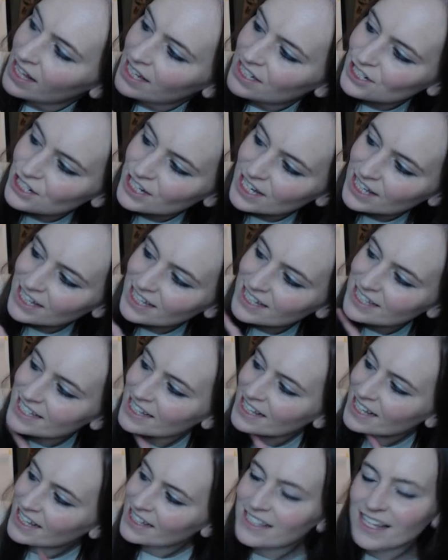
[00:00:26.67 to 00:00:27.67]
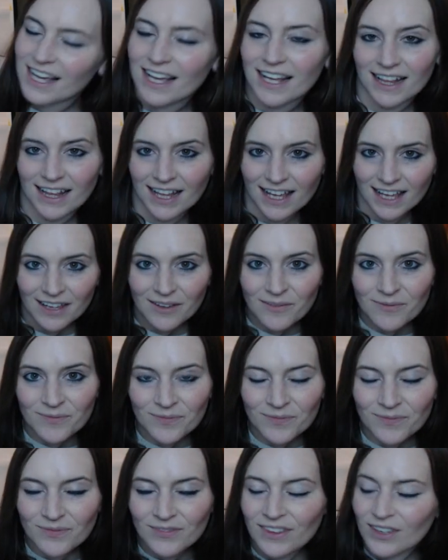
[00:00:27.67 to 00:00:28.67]
la cena di Natale
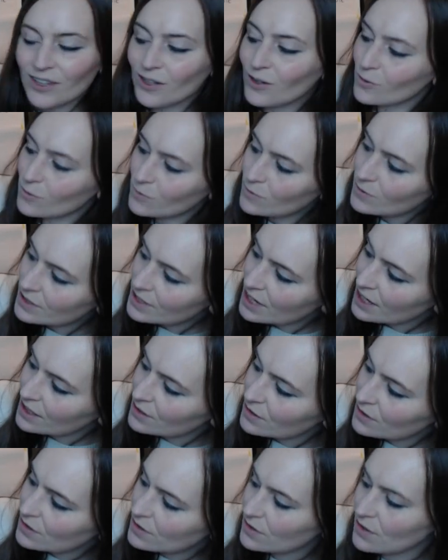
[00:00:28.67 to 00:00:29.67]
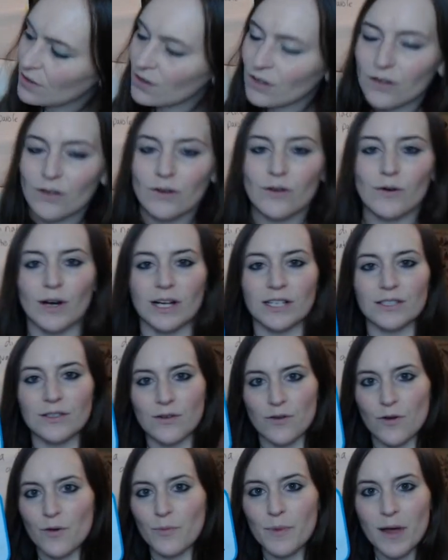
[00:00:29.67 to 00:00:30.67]
usando solo
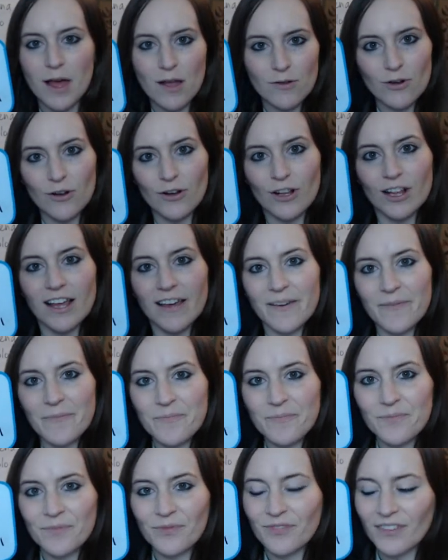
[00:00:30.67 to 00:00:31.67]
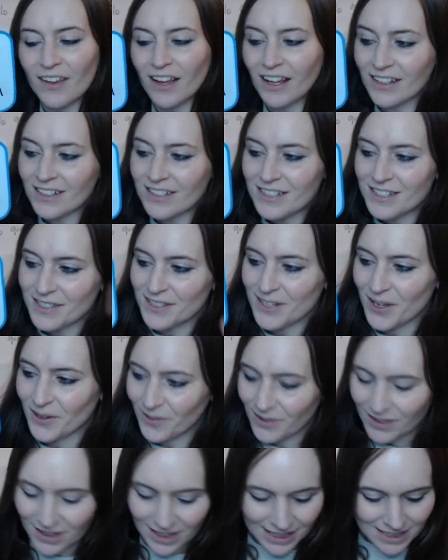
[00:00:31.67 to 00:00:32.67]
4 parole. So
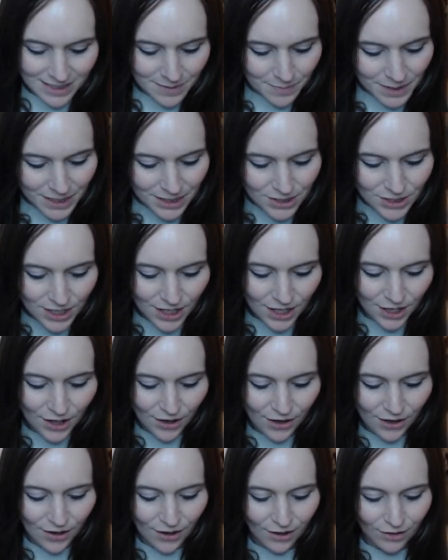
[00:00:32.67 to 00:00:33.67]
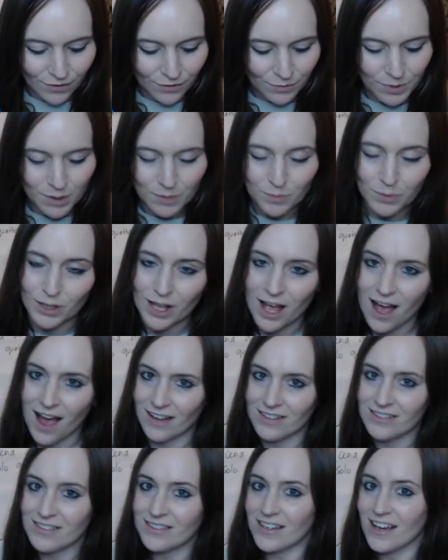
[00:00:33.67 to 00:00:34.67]
there's a picture of people
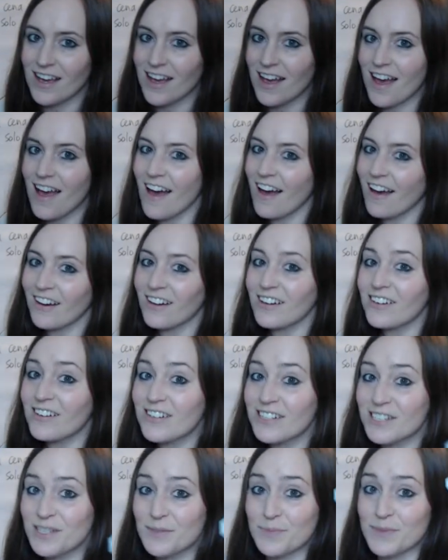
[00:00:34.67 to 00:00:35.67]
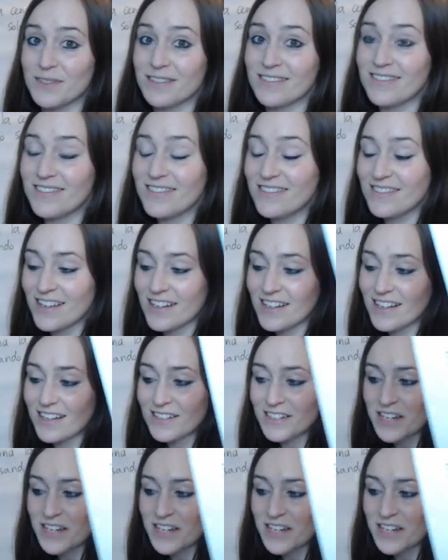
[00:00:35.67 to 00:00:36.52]
at a Christmas dinner